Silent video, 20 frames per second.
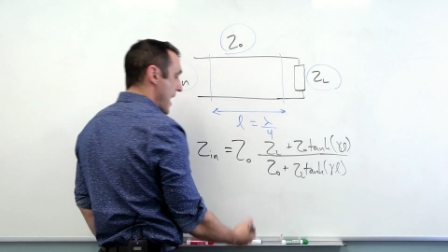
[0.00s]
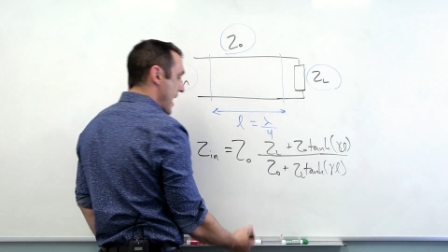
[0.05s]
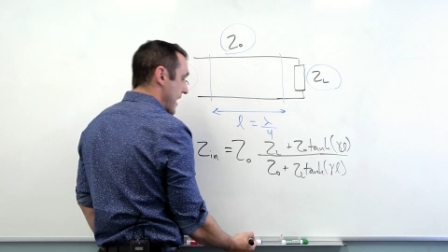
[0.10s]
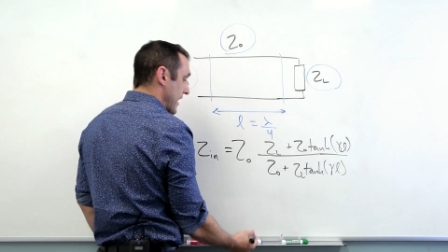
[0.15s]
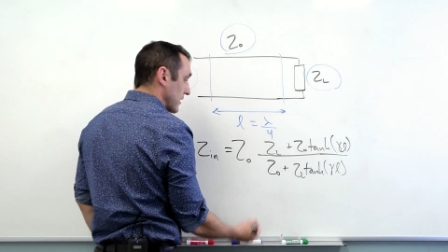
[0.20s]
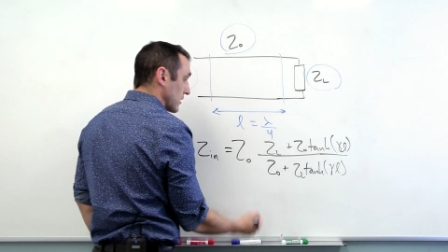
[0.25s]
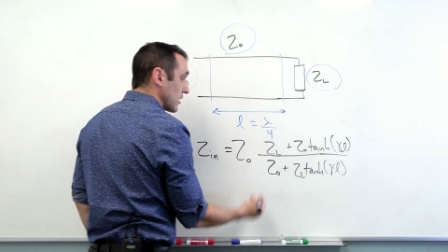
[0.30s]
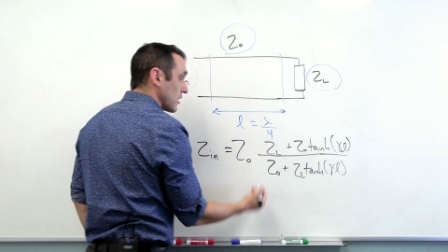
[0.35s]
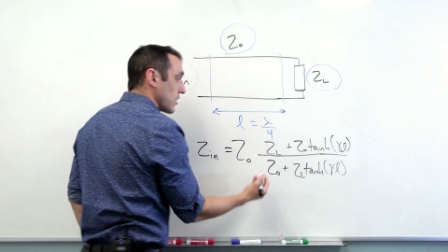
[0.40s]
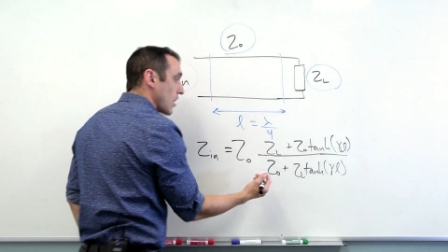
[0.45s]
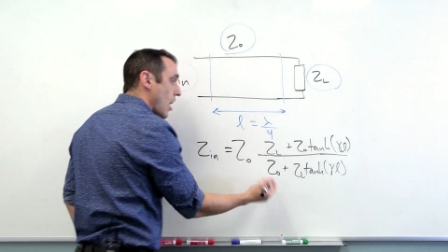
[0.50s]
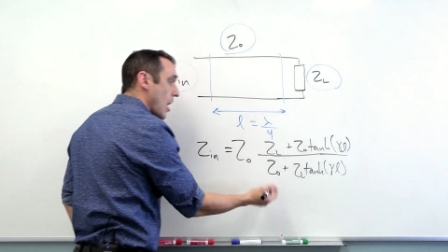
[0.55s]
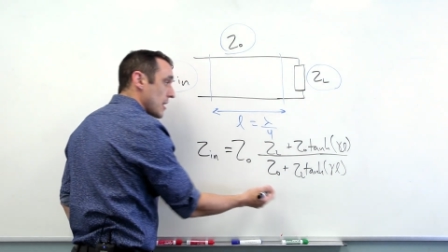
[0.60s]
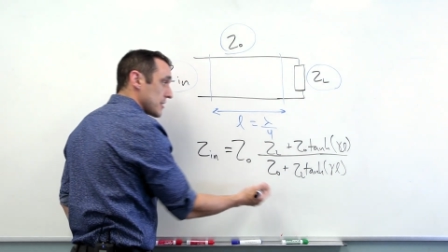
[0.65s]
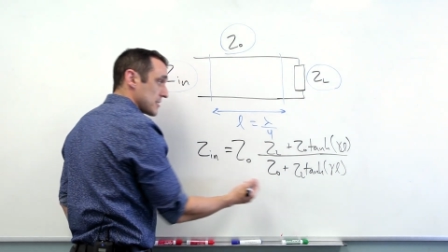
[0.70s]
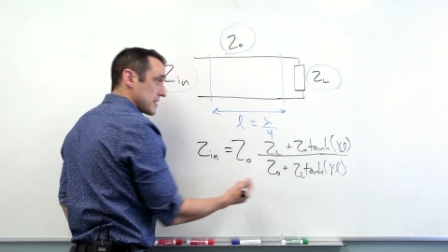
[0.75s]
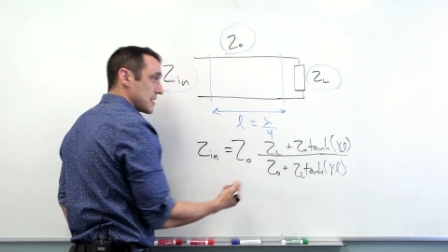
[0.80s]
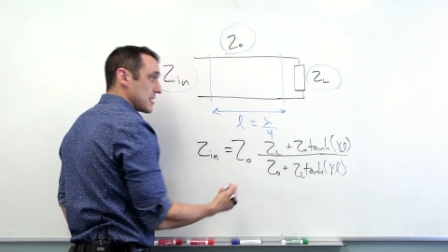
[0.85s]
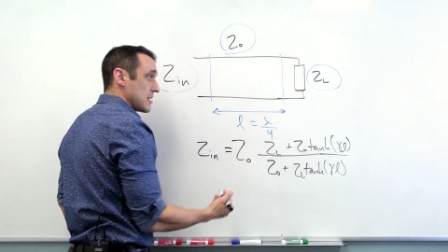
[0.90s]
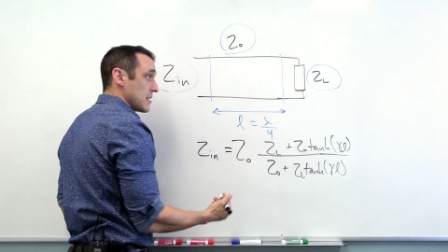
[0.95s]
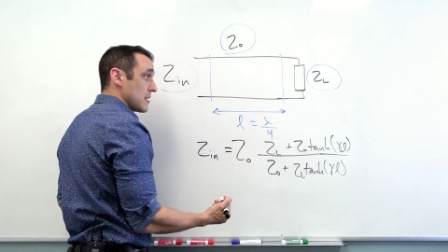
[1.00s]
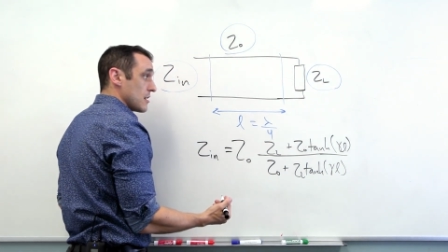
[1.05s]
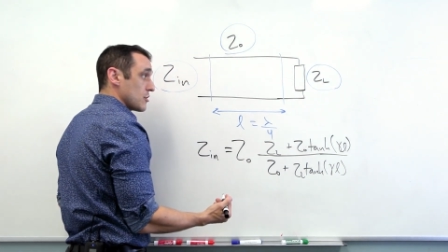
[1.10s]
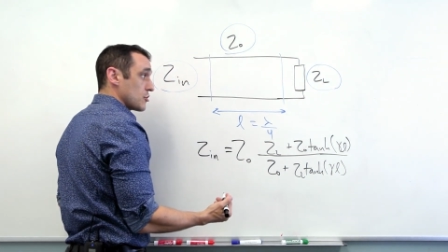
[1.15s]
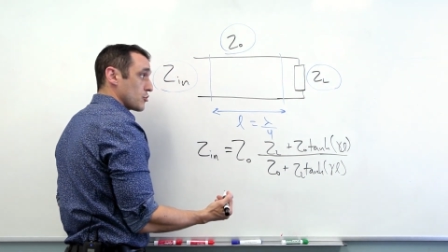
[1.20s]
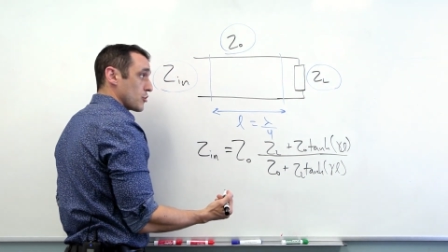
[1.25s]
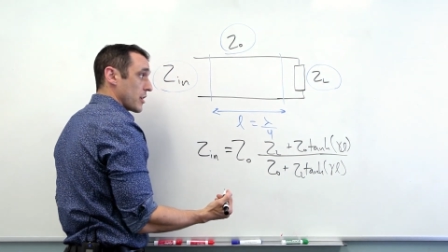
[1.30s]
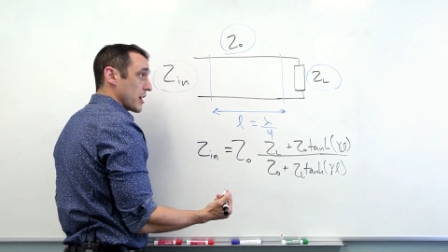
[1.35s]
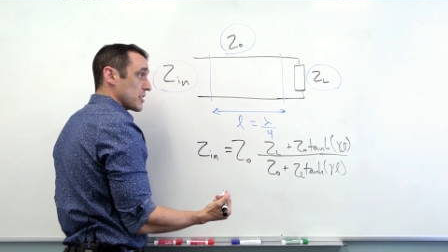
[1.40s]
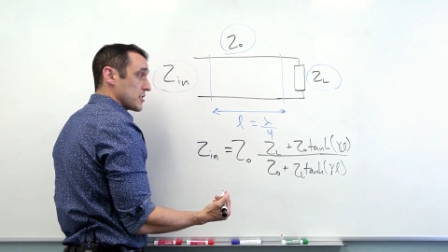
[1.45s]
a lossy
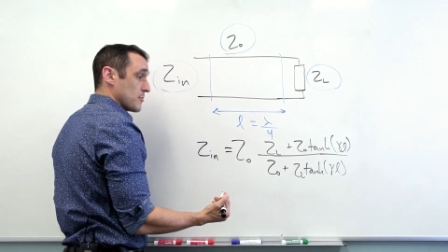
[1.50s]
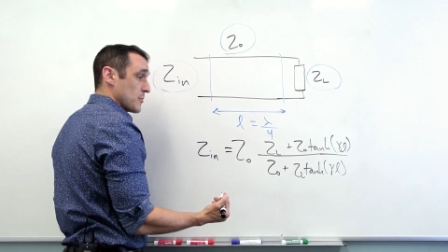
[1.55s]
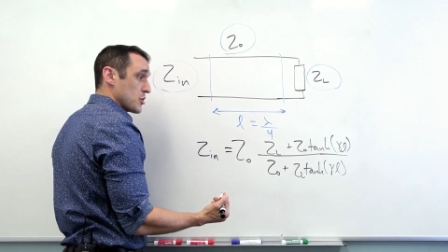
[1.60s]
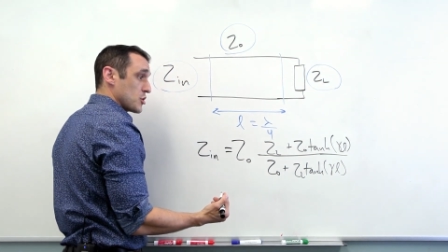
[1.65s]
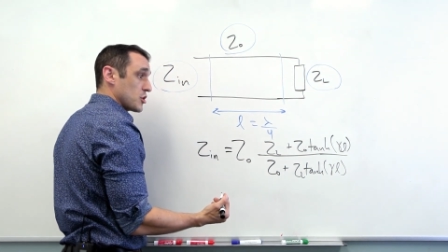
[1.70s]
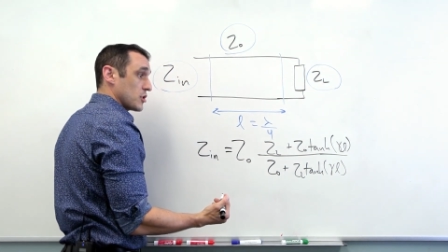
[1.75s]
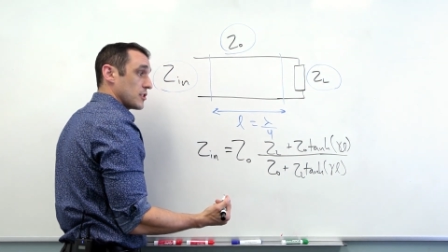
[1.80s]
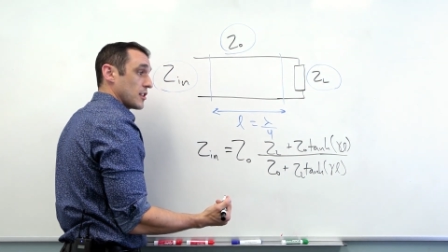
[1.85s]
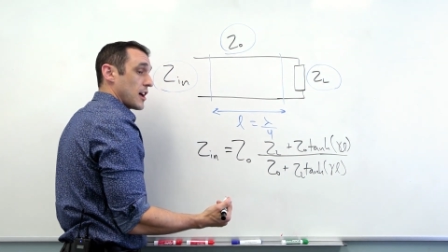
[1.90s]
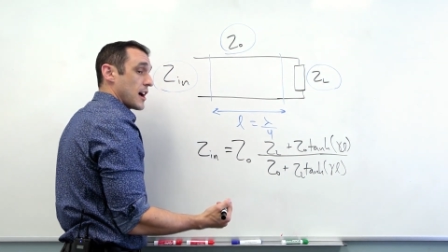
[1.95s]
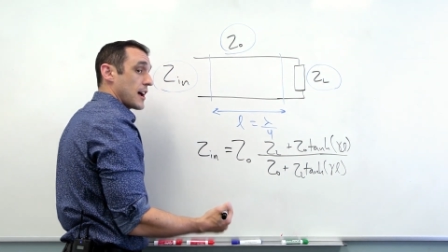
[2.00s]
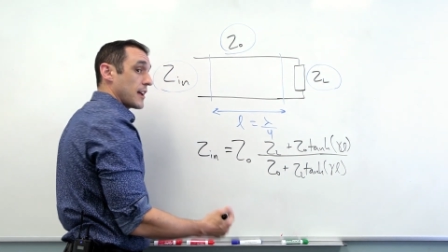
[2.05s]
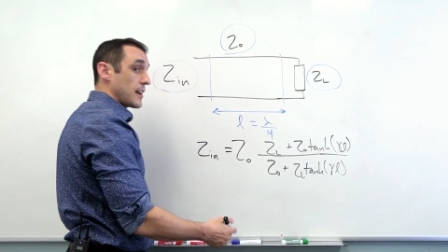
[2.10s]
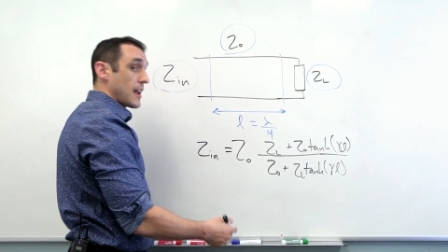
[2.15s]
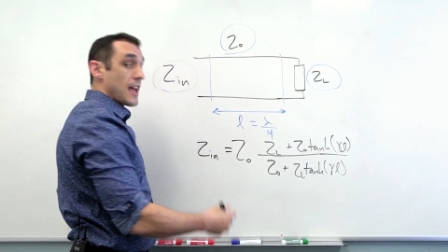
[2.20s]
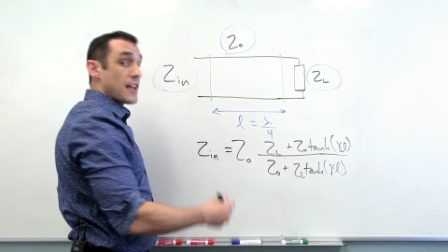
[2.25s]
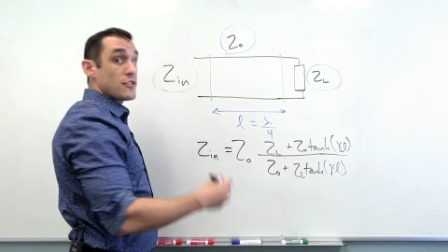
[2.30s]
transmission line.